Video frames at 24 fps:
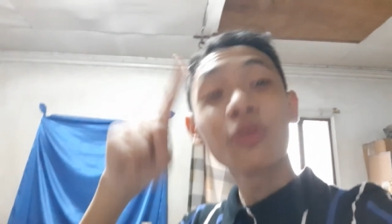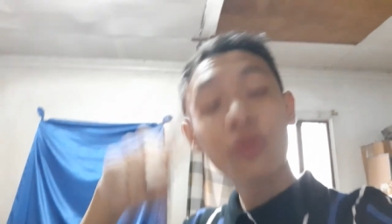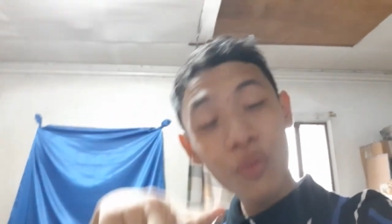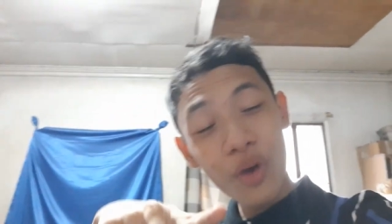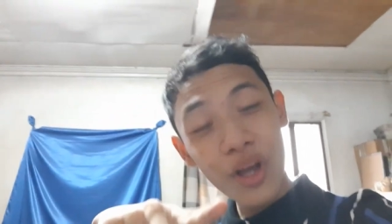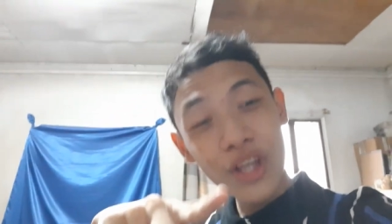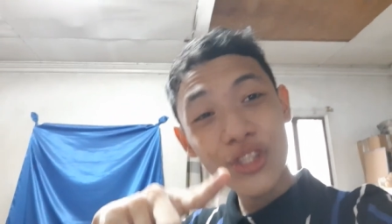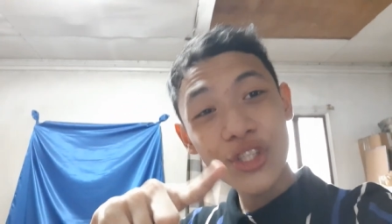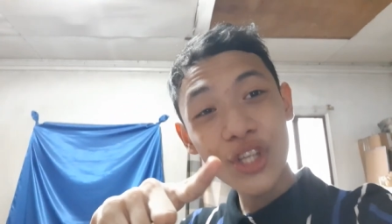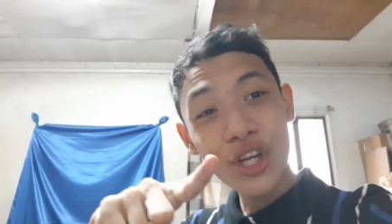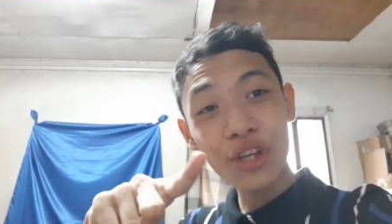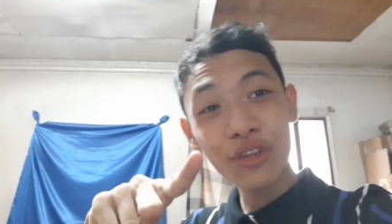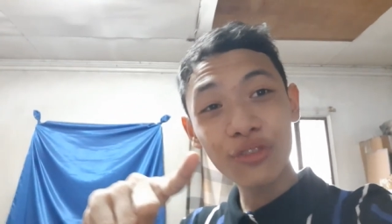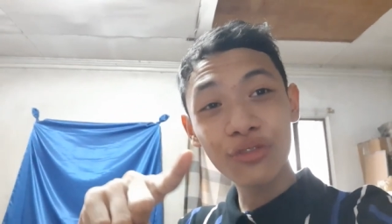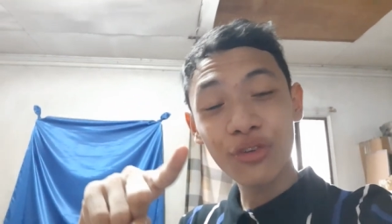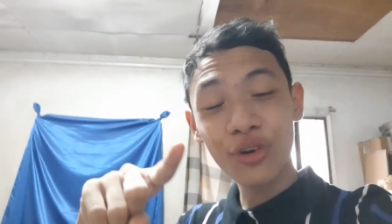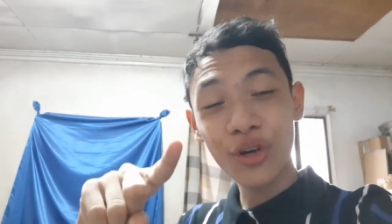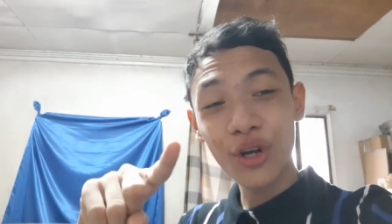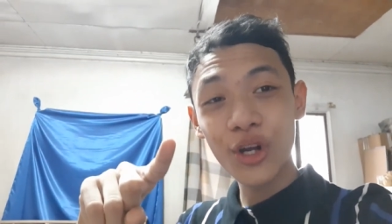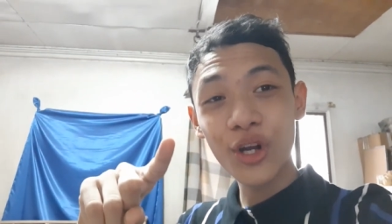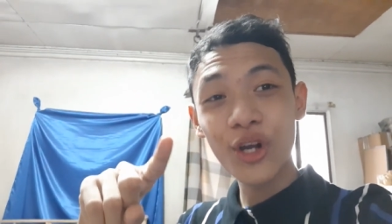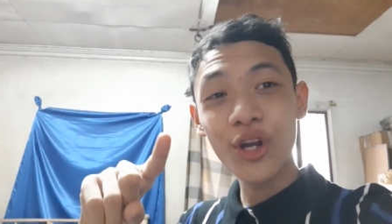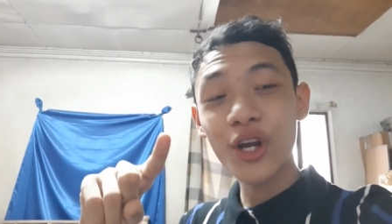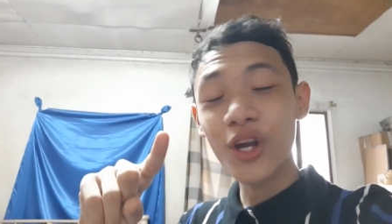watch out
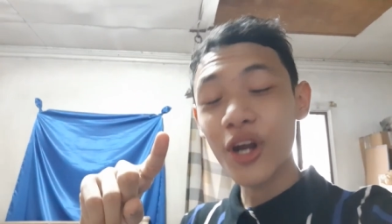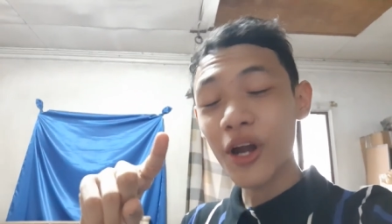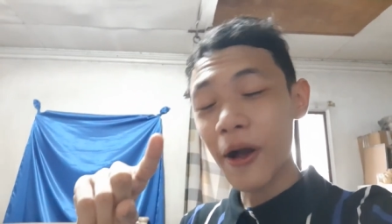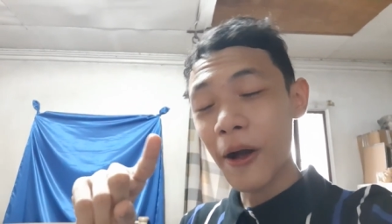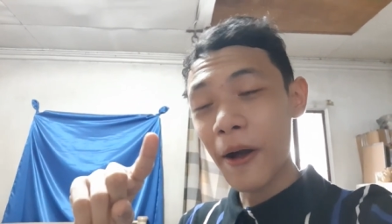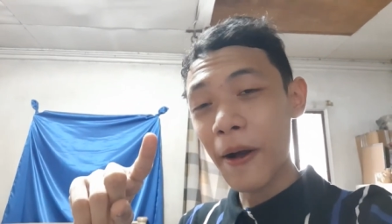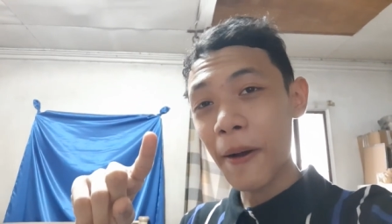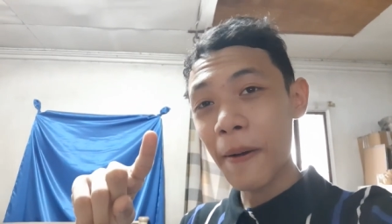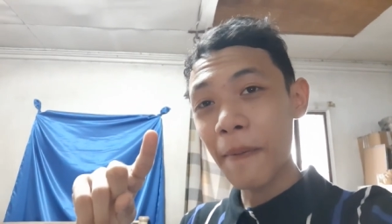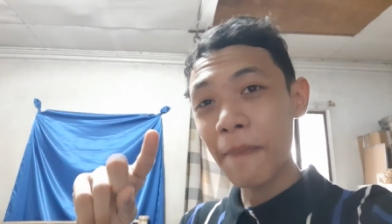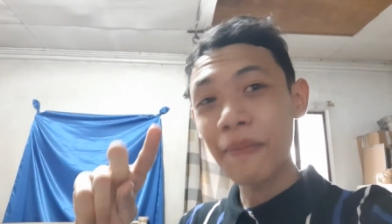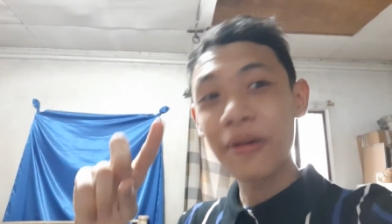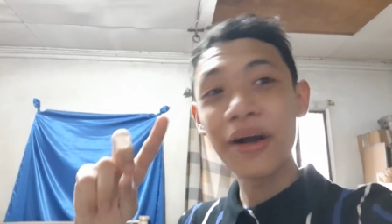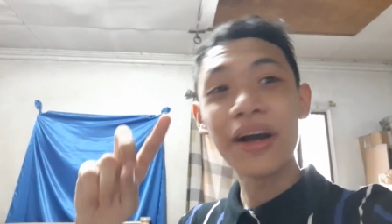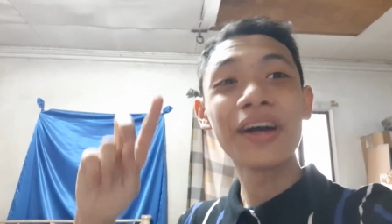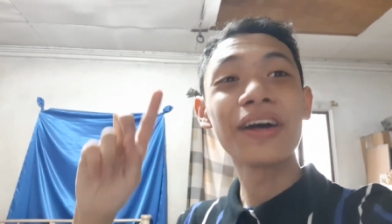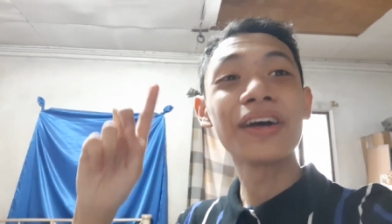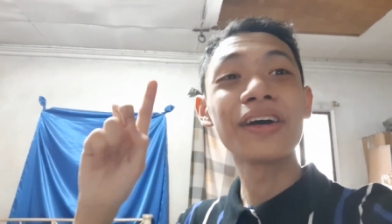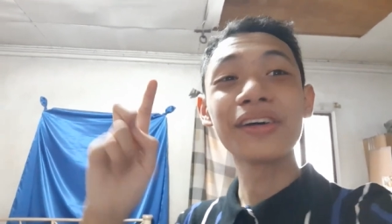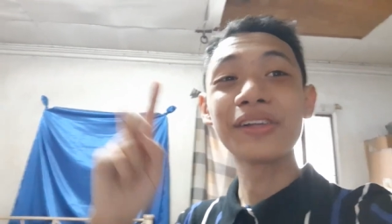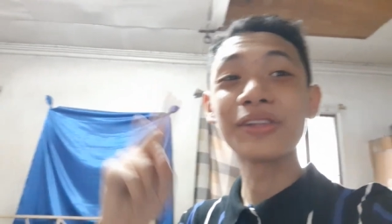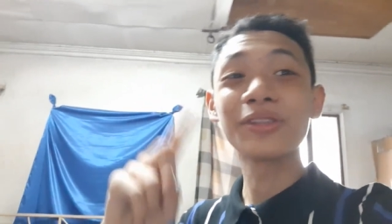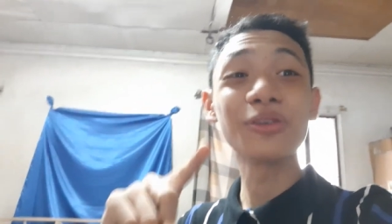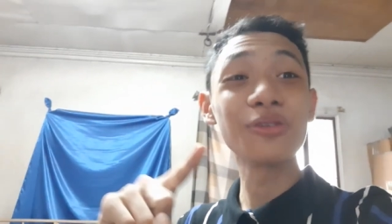for um,
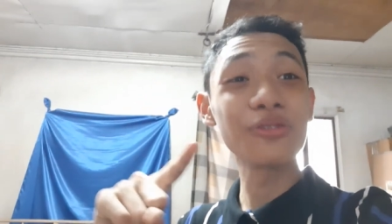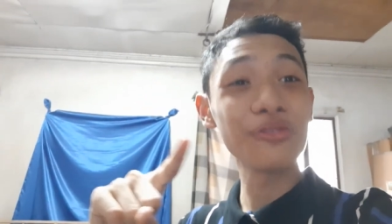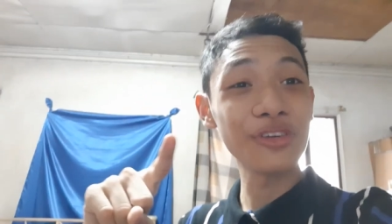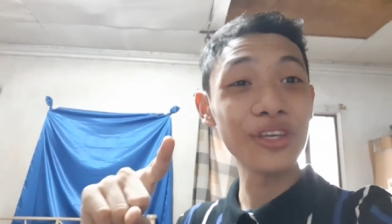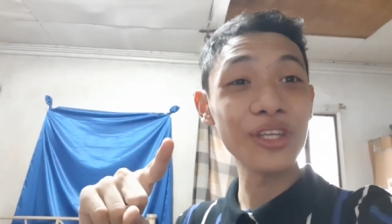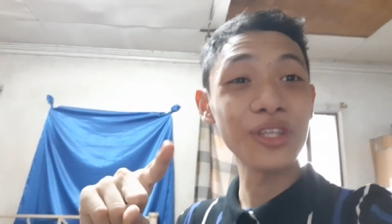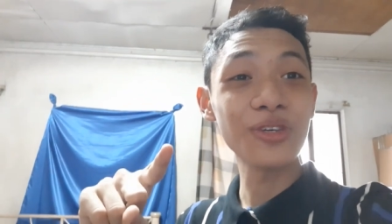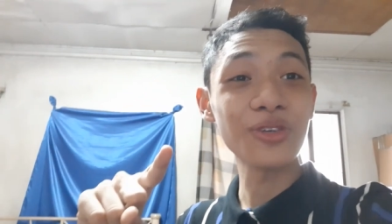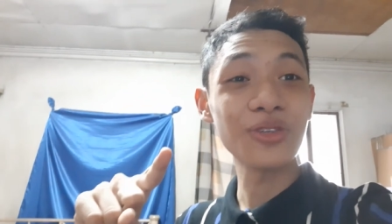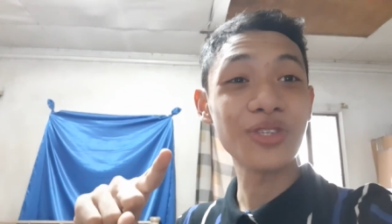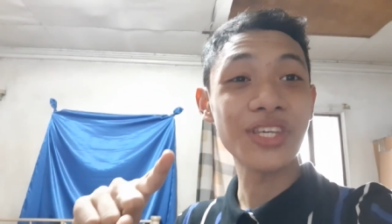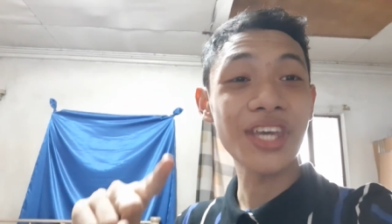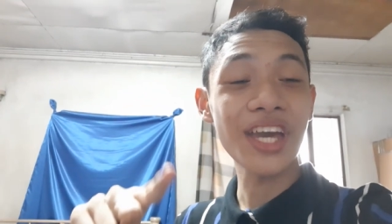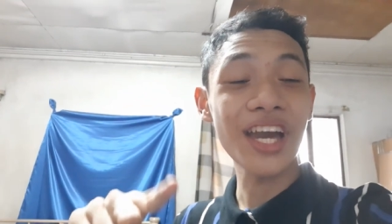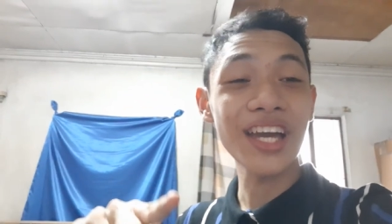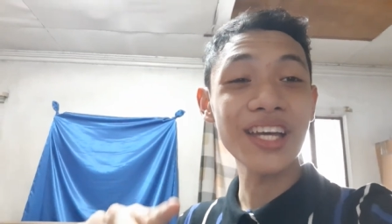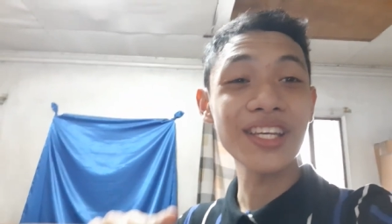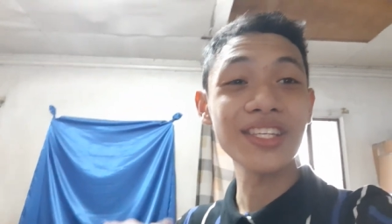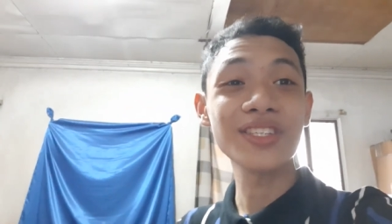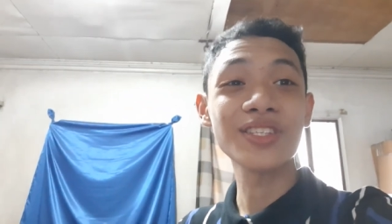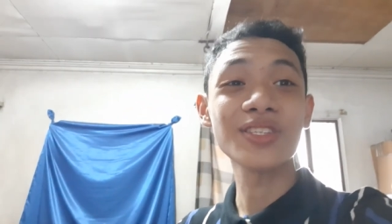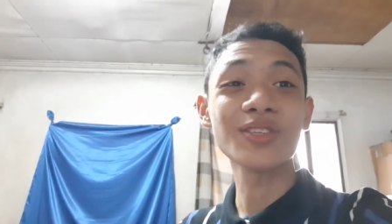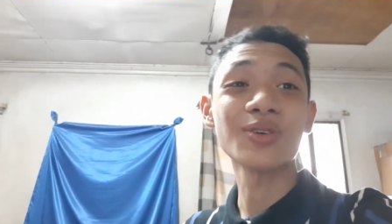new videos, guys.